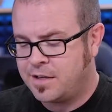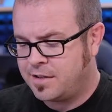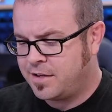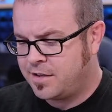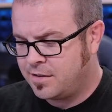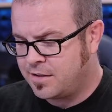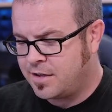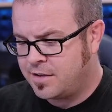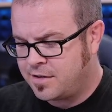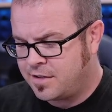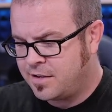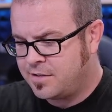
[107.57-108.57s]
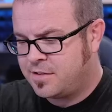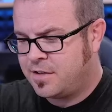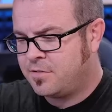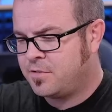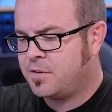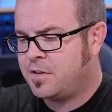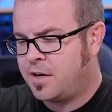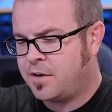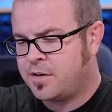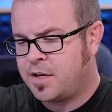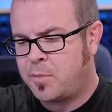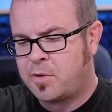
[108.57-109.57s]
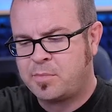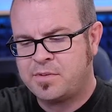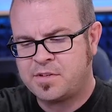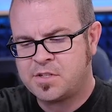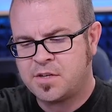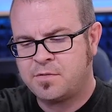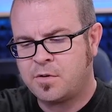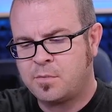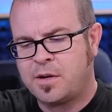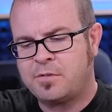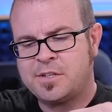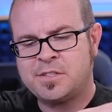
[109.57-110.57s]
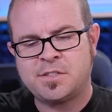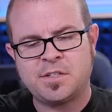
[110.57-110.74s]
I like it a lot. I like to have good ergonomic position for my wrist.